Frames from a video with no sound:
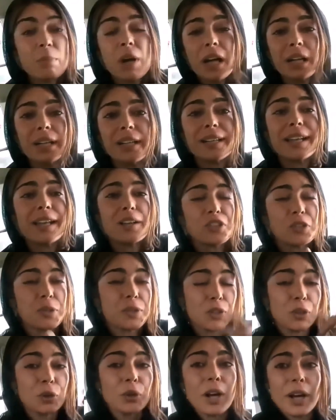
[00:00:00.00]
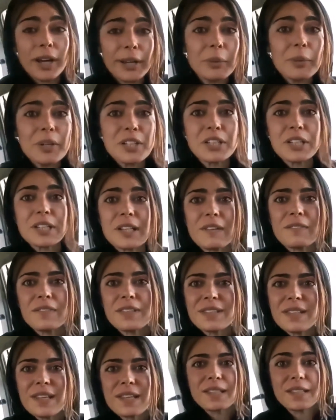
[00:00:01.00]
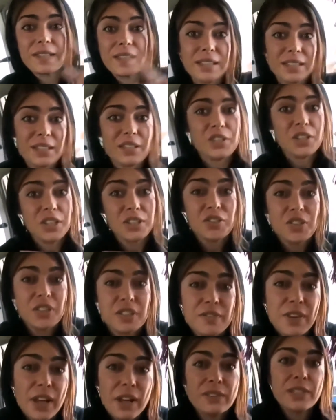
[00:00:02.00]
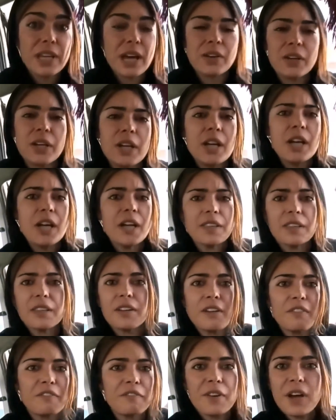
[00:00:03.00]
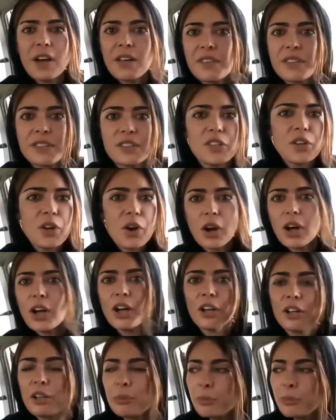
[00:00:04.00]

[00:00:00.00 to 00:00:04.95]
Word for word: is smiling now. She was crying when she left the centre. That's because she's just found out that her father's not